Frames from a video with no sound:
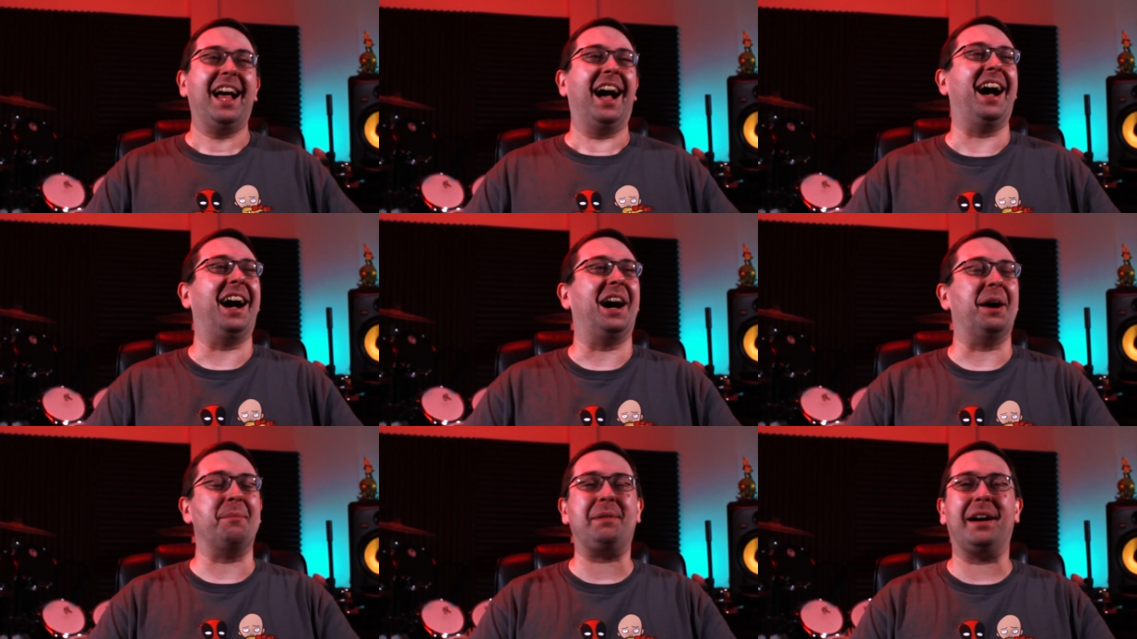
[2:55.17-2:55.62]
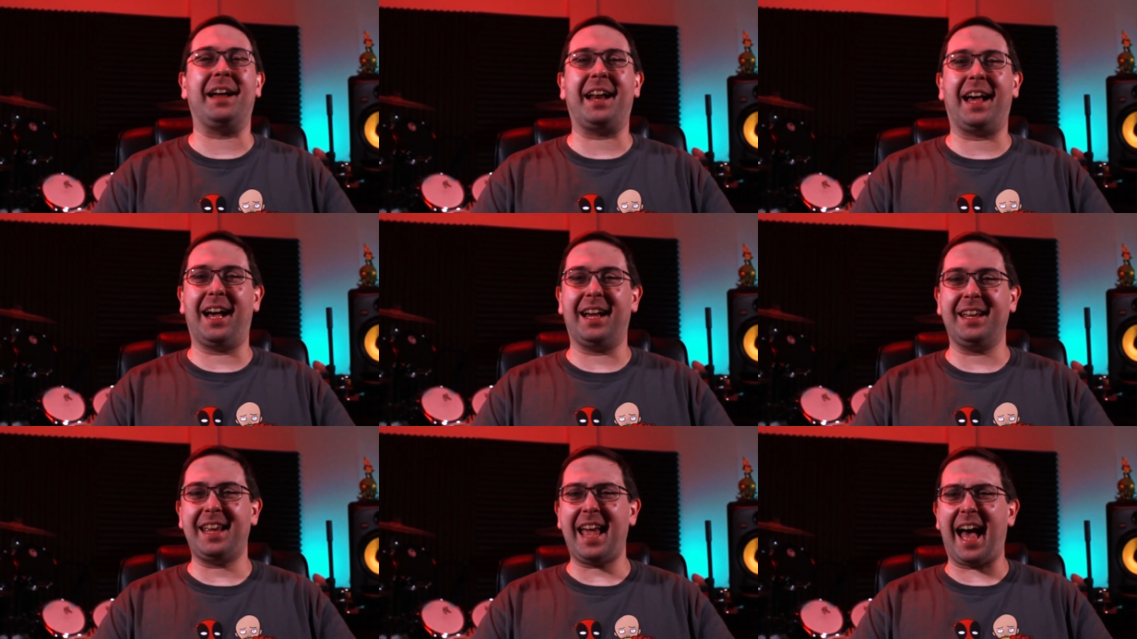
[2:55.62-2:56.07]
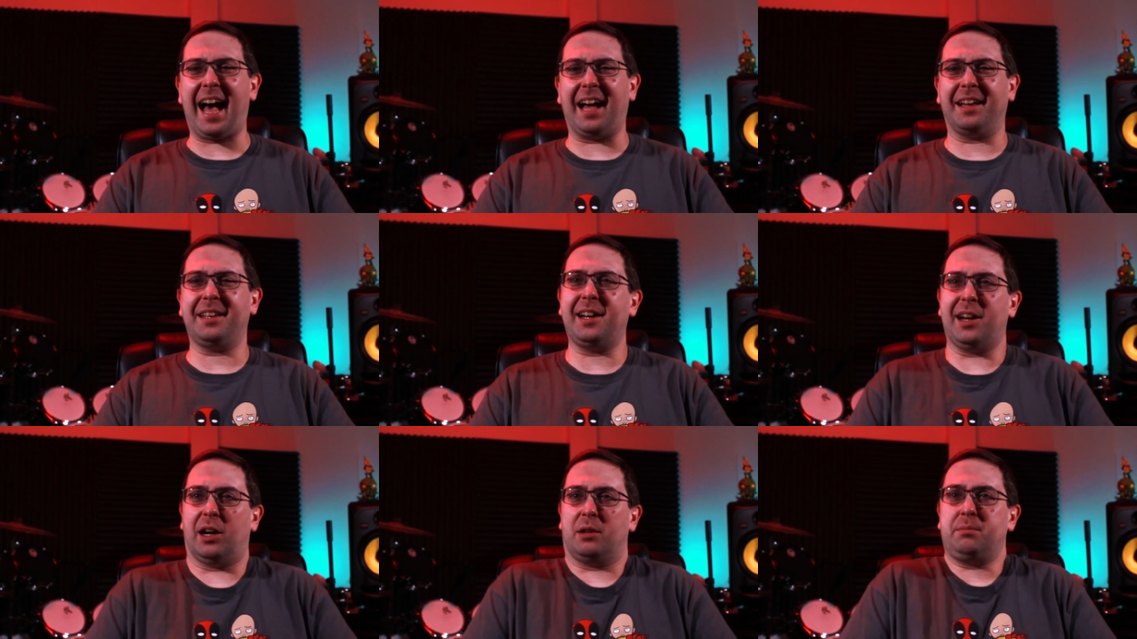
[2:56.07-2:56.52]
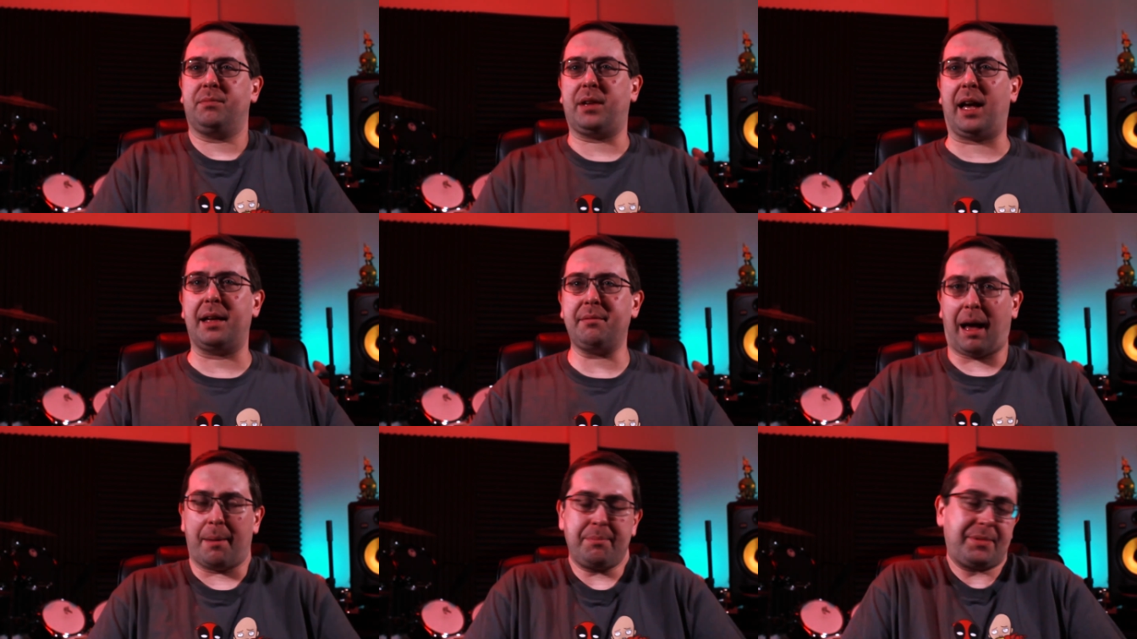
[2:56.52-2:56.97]
yeah, you know,
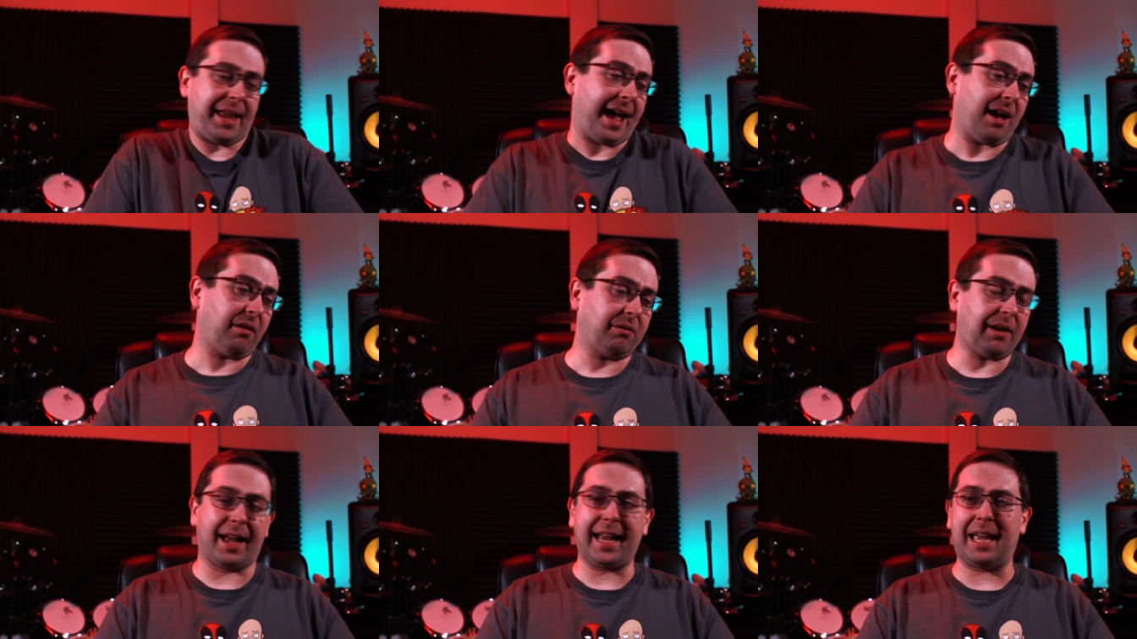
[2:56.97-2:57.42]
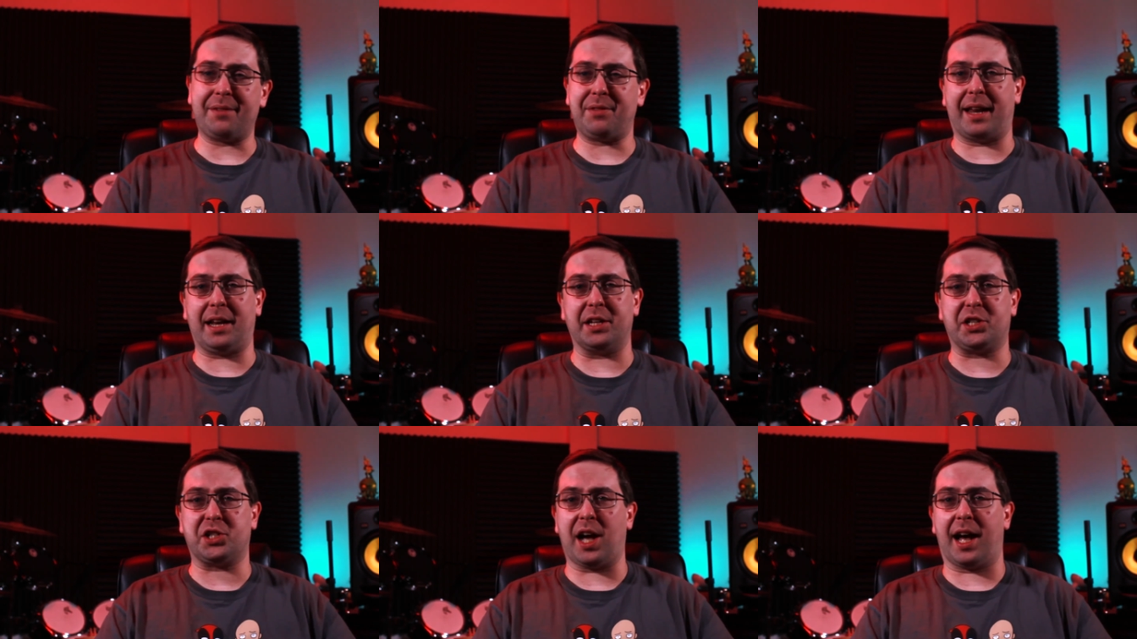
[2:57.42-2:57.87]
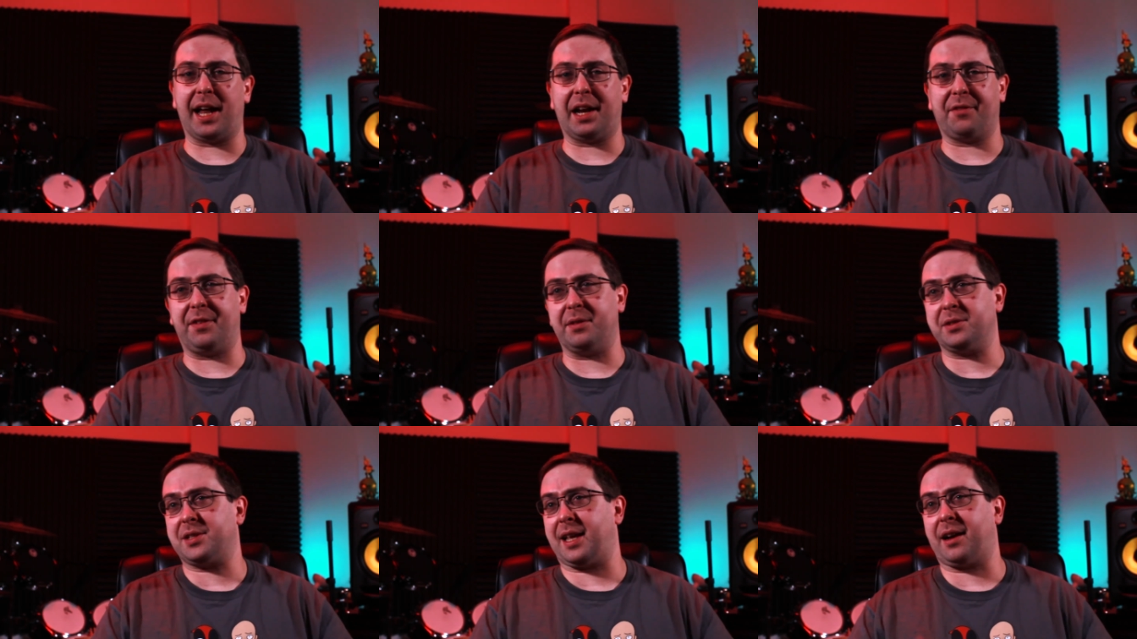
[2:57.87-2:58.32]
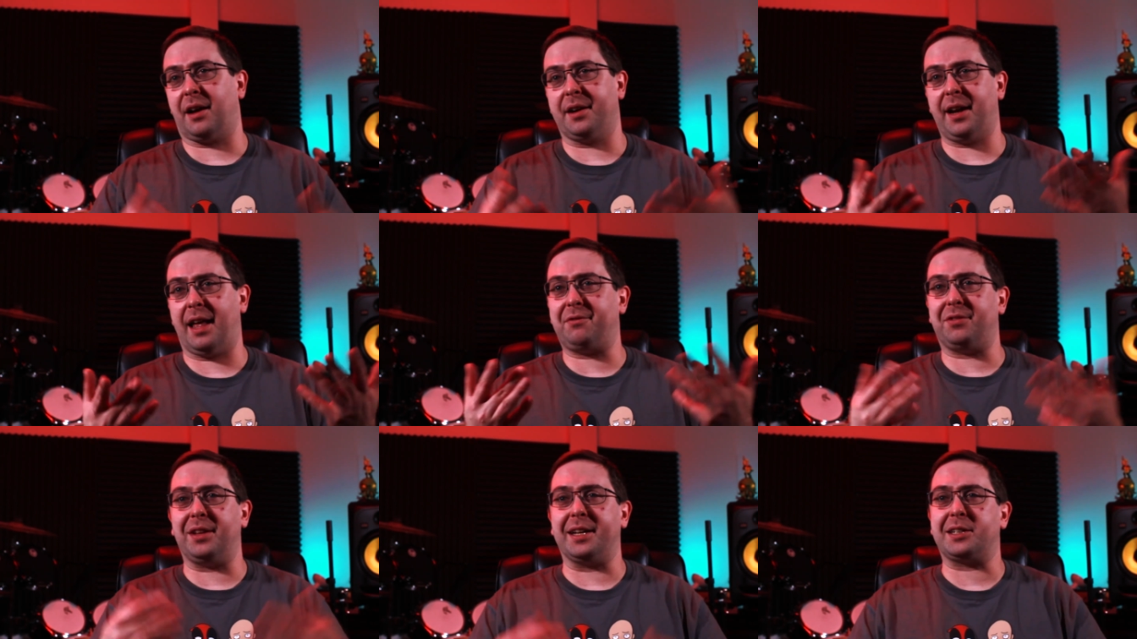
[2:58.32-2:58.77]
I'm down. I'd give that a shot if it was like
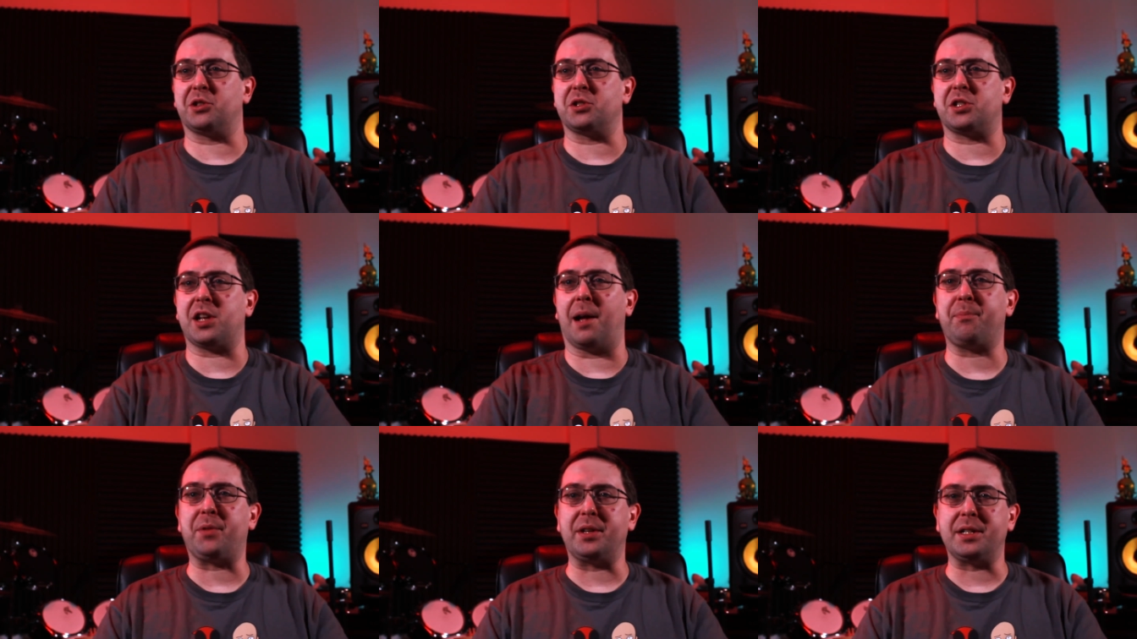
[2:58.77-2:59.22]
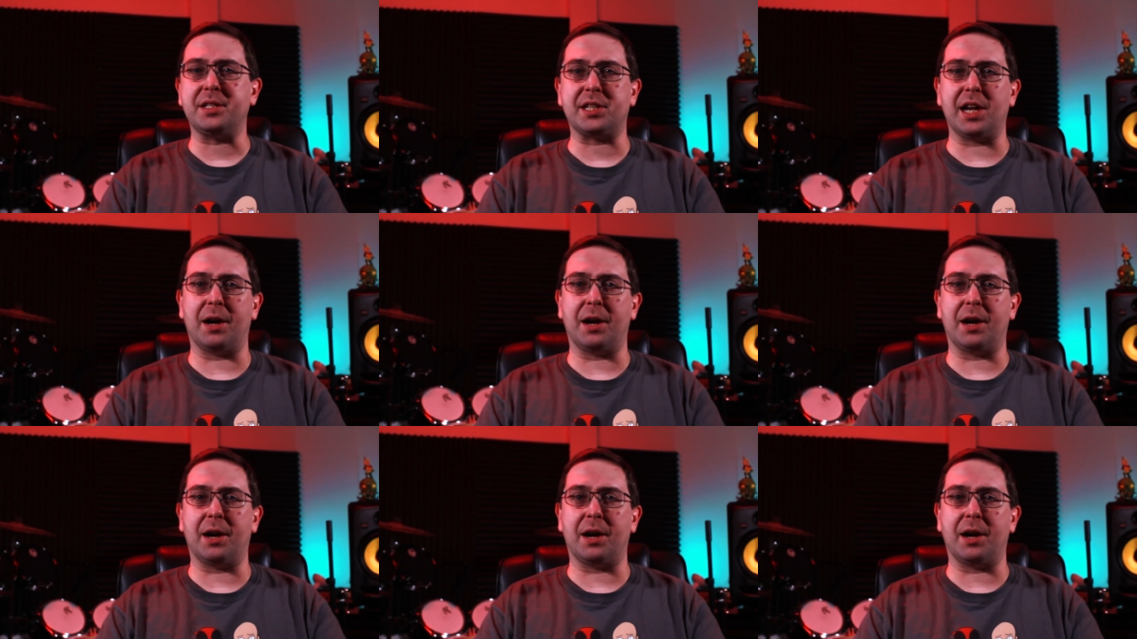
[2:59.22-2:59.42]
on Netflix or something.